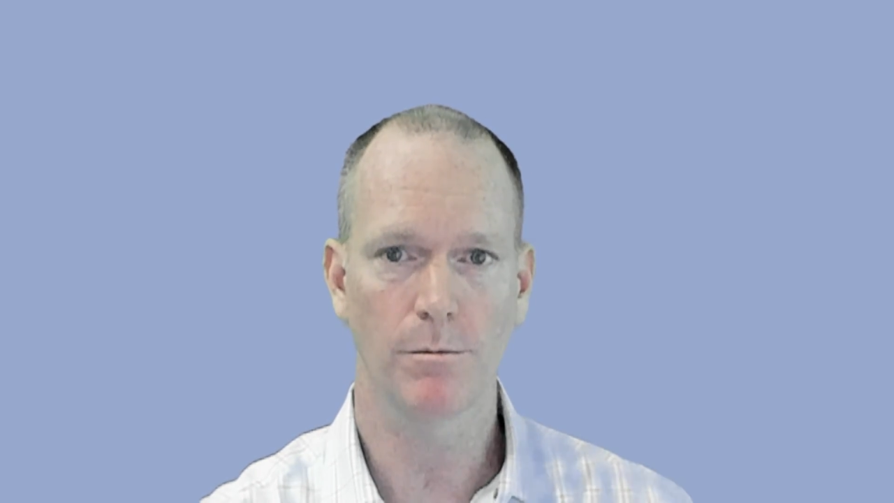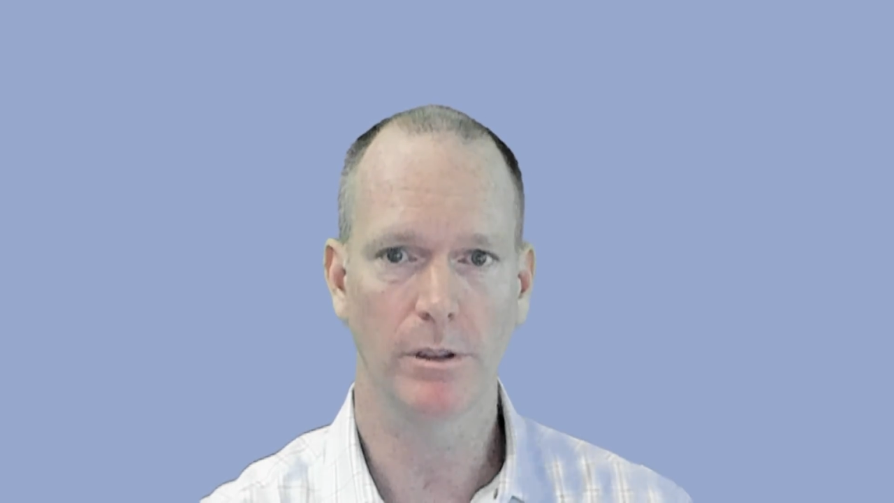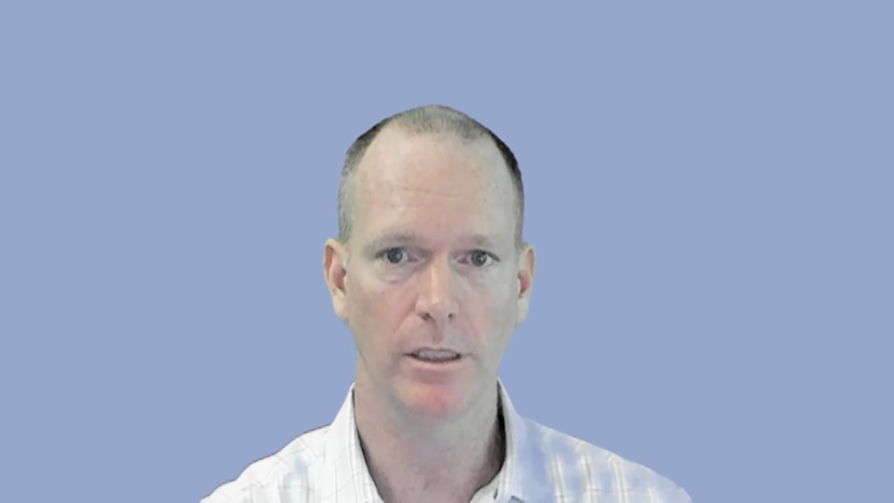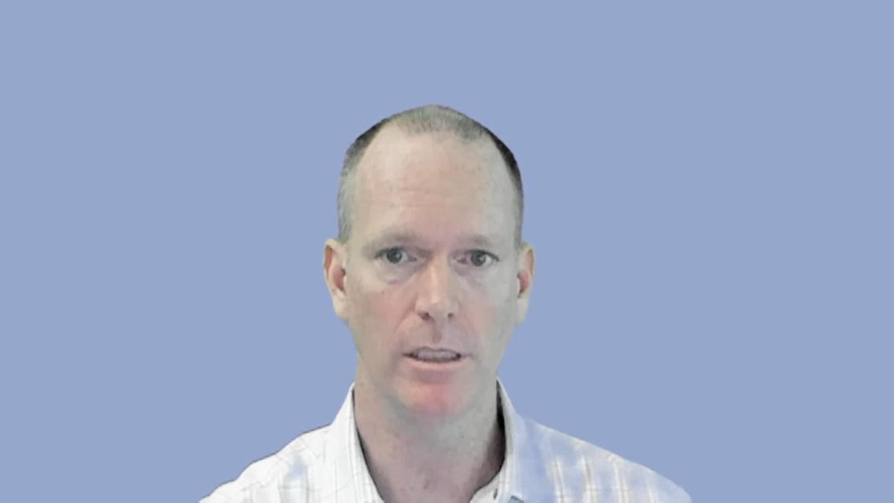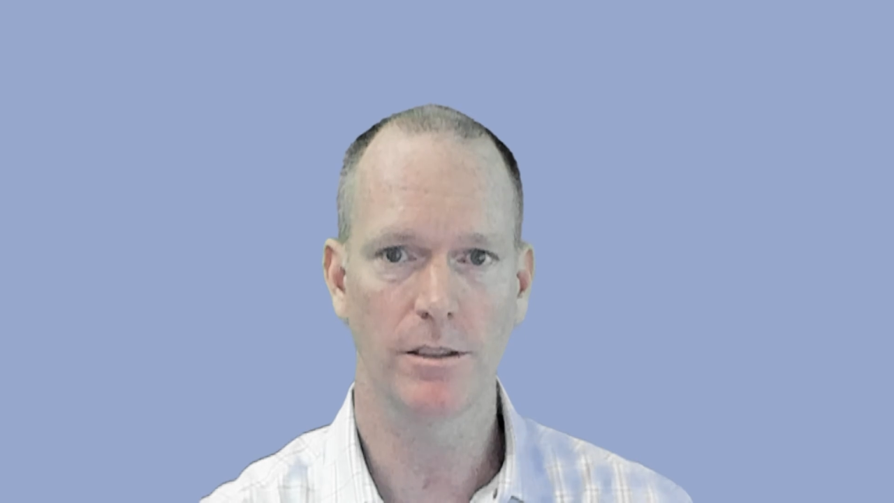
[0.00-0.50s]

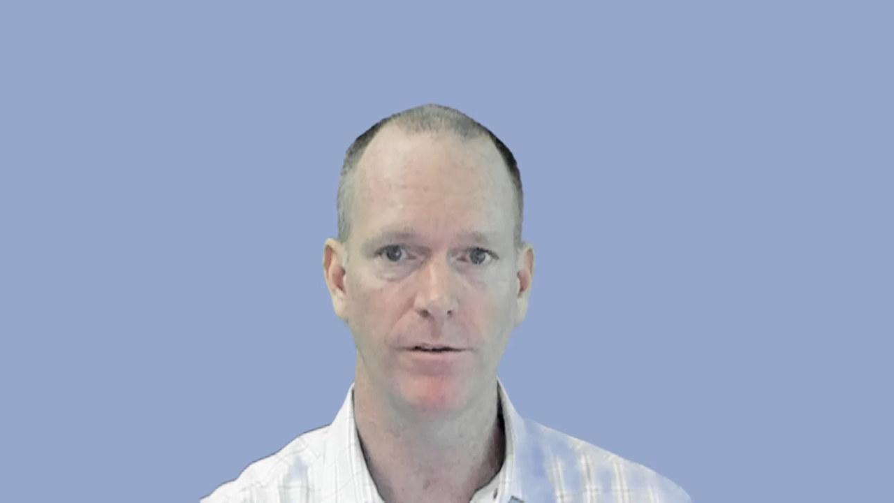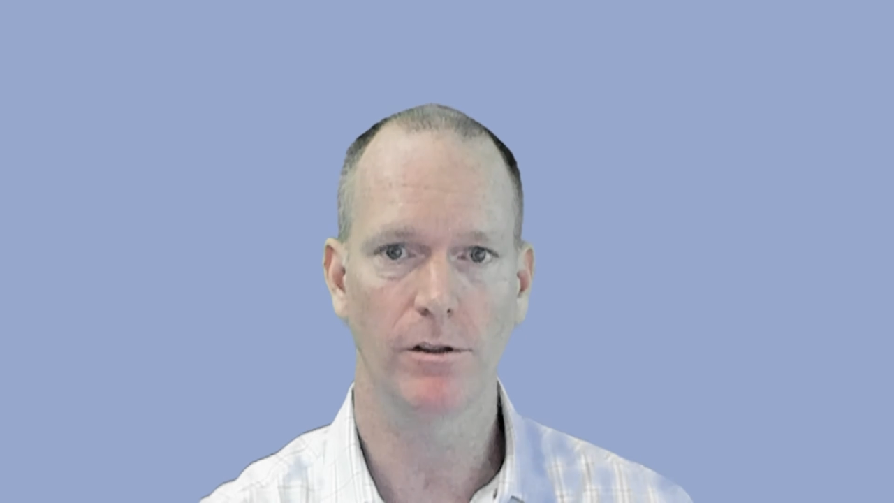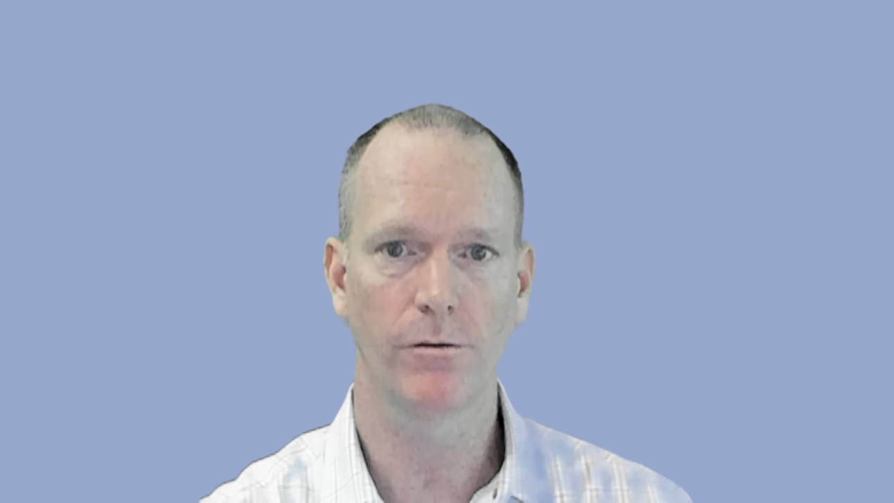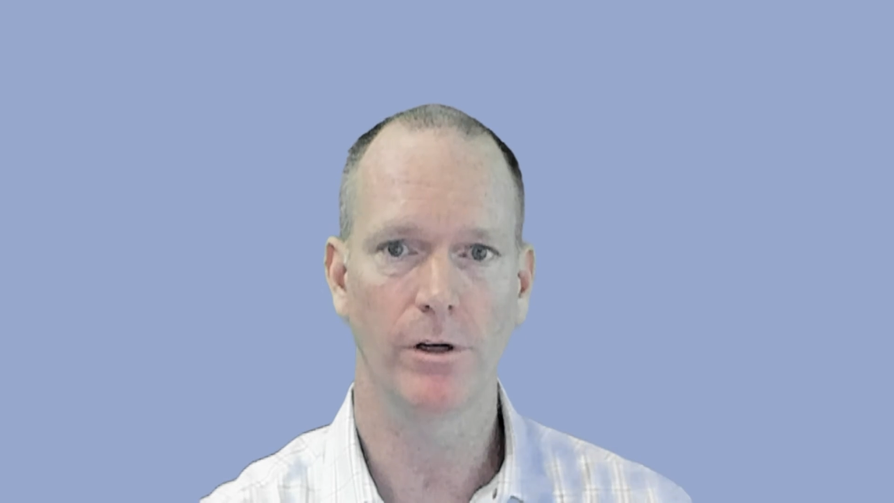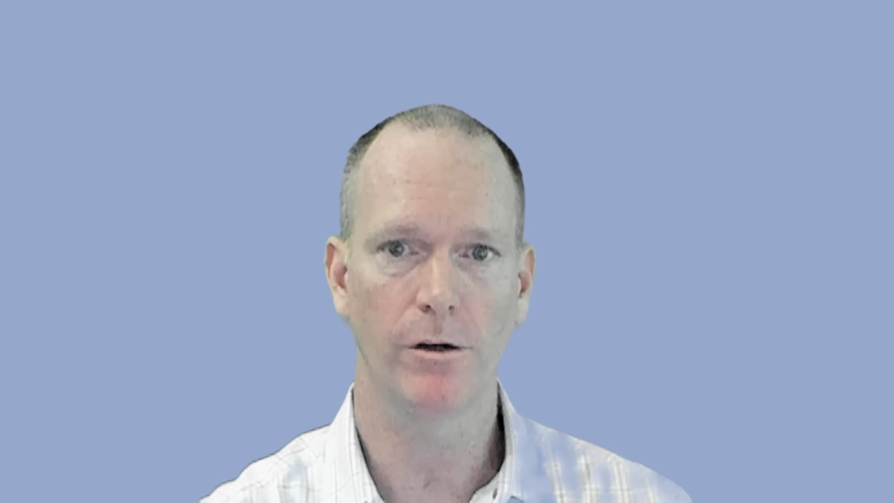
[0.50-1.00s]
please
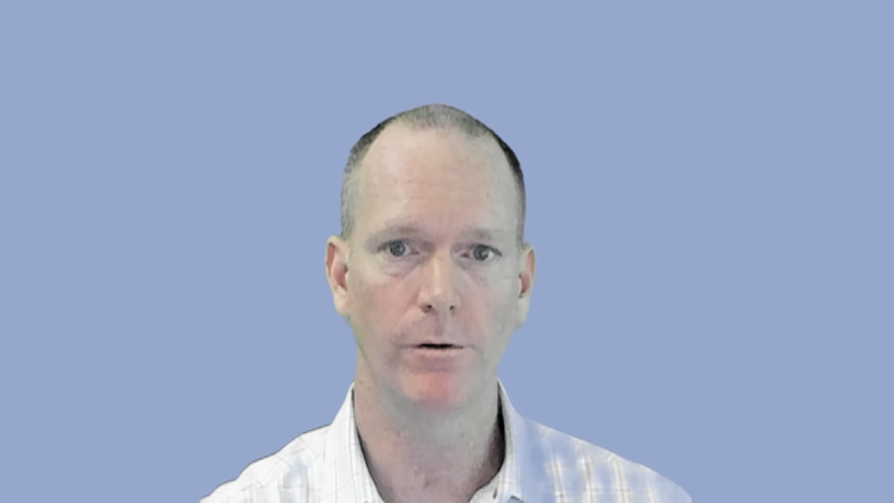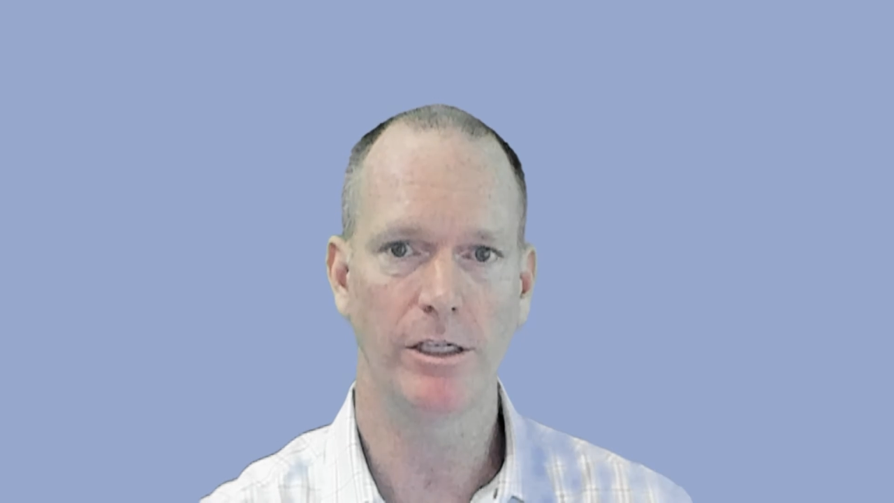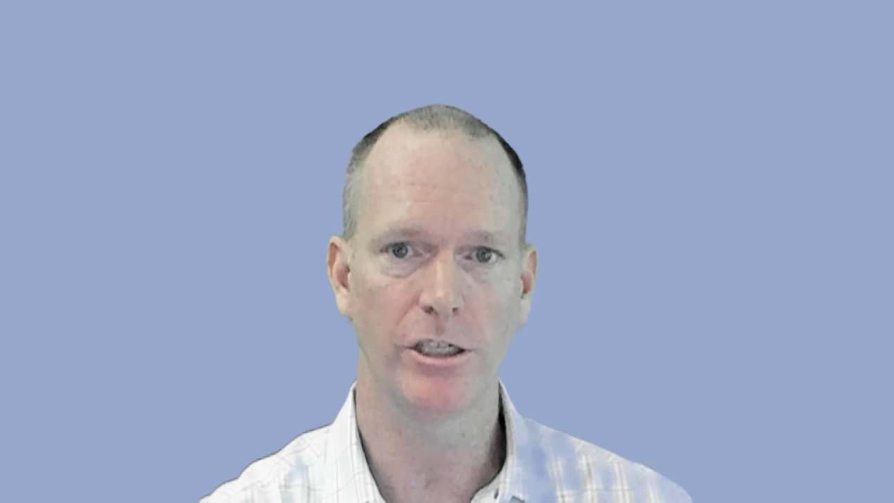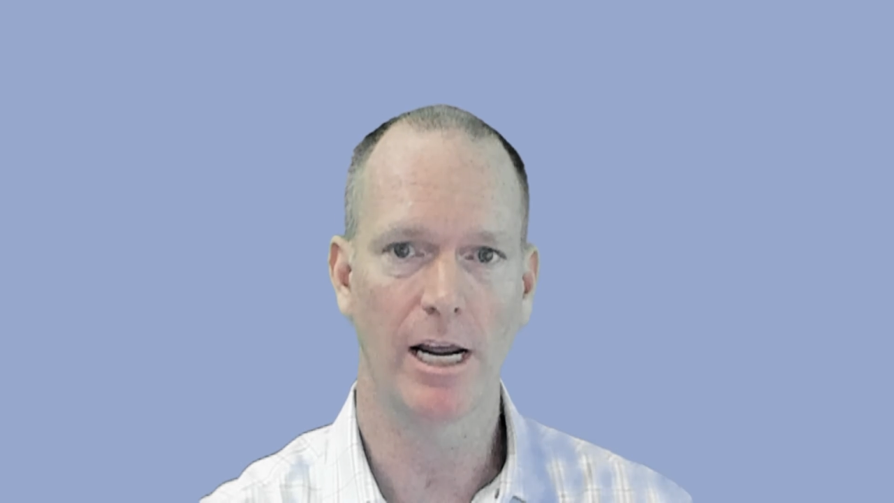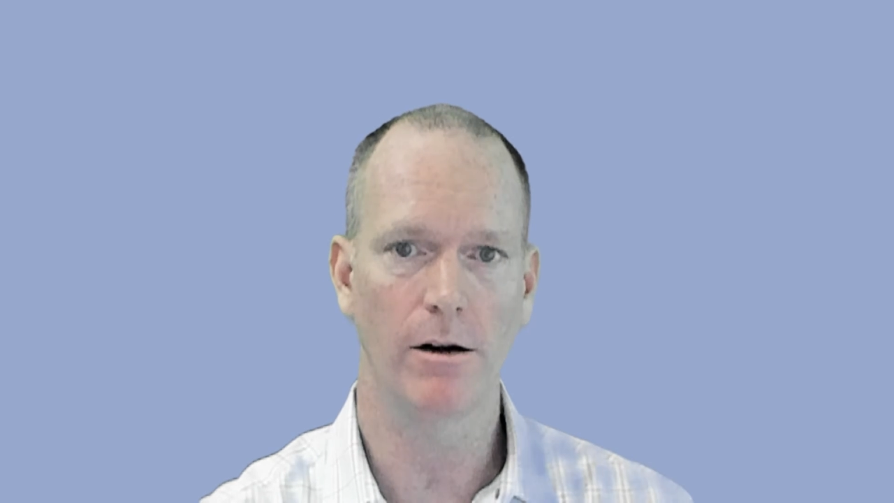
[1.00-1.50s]
feel free to
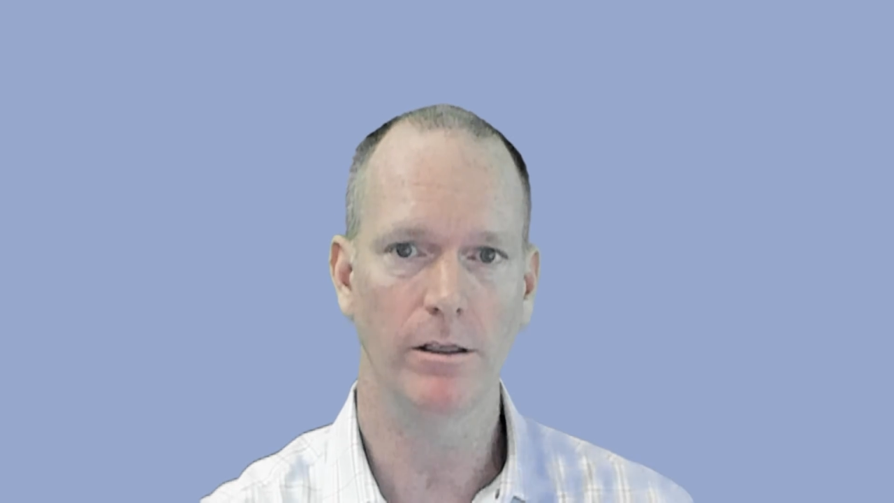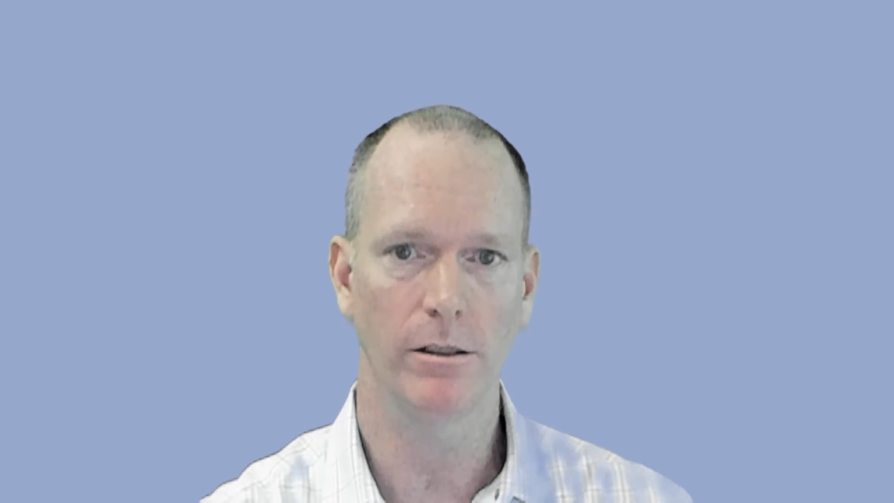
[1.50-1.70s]
reach out.